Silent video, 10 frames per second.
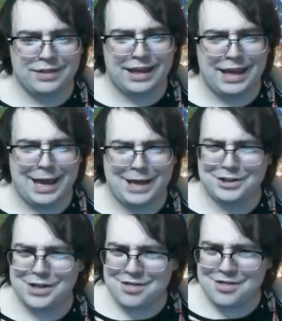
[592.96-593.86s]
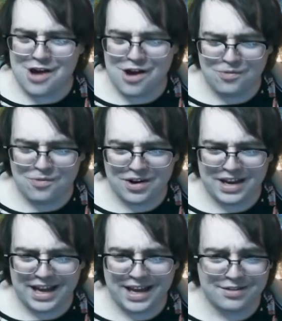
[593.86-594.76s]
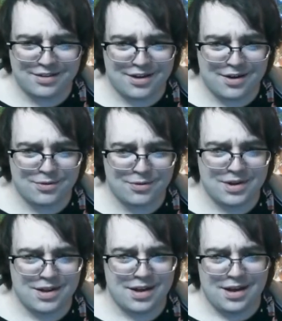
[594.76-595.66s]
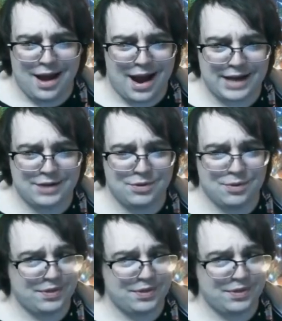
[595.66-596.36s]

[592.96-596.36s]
the kitchen's not working, so I don't know what